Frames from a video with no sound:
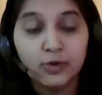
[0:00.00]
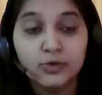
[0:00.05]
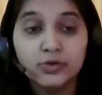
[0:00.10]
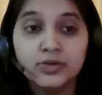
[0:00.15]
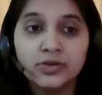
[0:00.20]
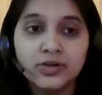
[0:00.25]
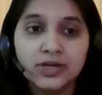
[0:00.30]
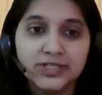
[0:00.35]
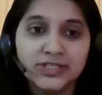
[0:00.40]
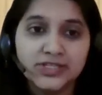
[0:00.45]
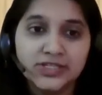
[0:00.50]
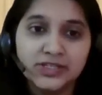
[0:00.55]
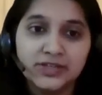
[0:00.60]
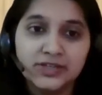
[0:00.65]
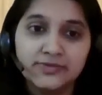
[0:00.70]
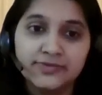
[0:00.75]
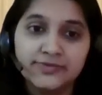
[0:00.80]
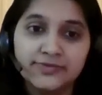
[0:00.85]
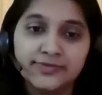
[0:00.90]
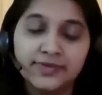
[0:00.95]
How do you
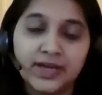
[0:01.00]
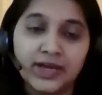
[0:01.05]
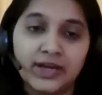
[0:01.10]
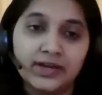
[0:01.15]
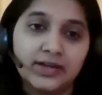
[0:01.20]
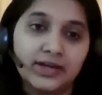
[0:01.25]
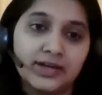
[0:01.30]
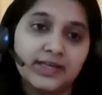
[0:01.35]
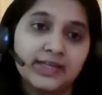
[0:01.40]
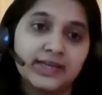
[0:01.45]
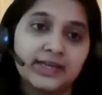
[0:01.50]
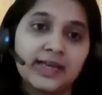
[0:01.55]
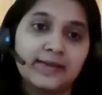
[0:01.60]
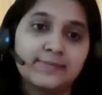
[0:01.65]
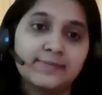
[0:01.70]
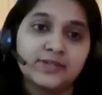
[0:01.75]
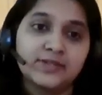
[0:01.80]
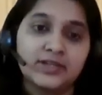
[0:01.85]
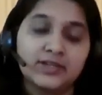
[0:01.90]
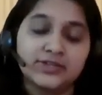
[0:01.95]
achieve that
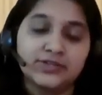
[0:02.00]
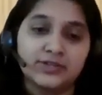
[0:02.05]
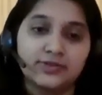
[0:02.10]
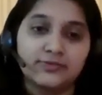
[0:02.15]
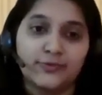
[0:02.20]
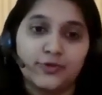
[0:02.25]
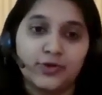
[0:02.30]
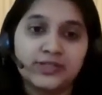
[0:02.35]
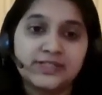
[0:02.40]
encapsulation?